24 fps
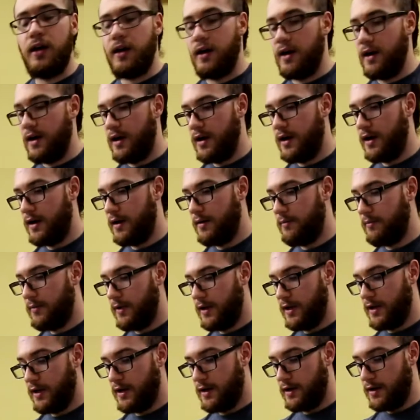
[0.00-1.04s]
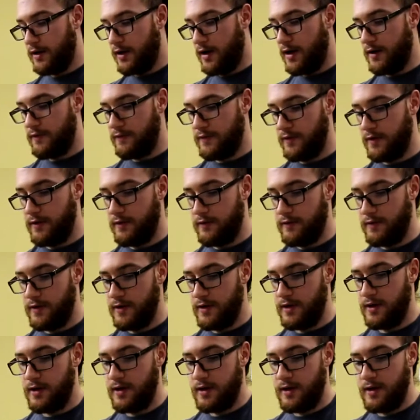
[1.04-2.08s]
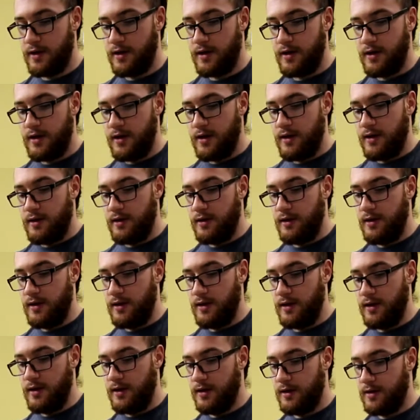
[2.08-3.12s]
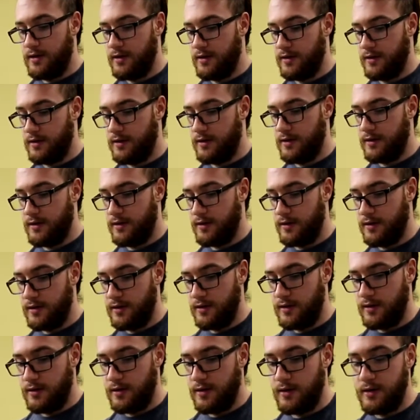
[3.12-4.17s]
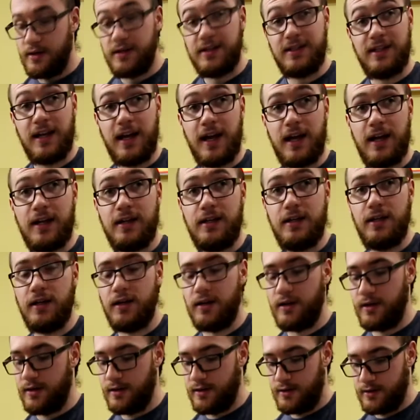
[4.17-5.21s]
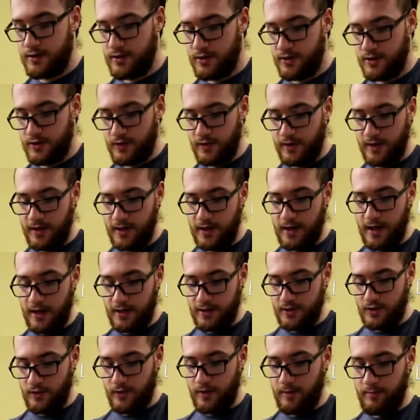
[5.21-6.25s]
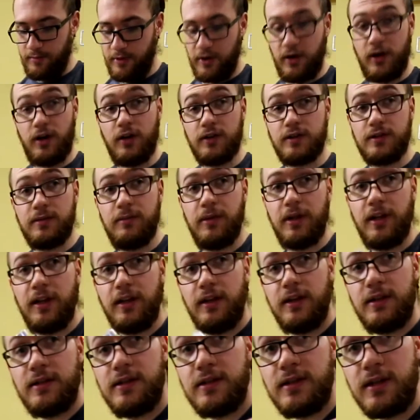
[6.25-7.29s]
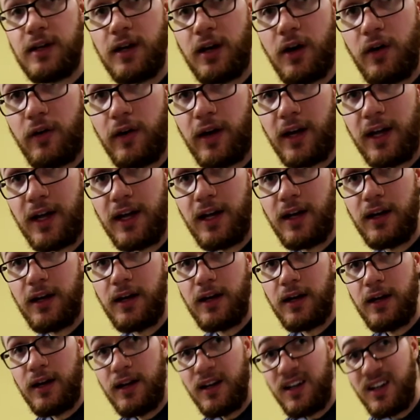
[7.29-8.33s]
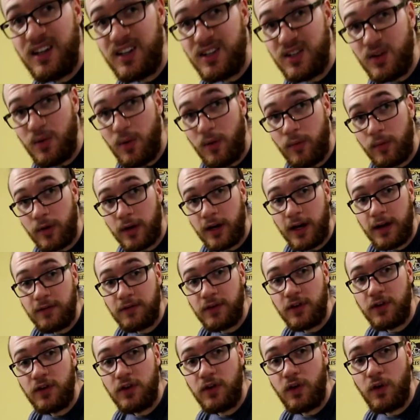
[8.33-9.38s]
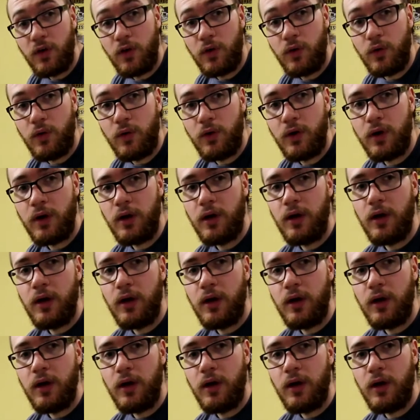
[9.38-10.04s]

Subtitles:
and get it off of the stand here just so I can get to it, but ultimately this isn't going in. So what we're gonna have to do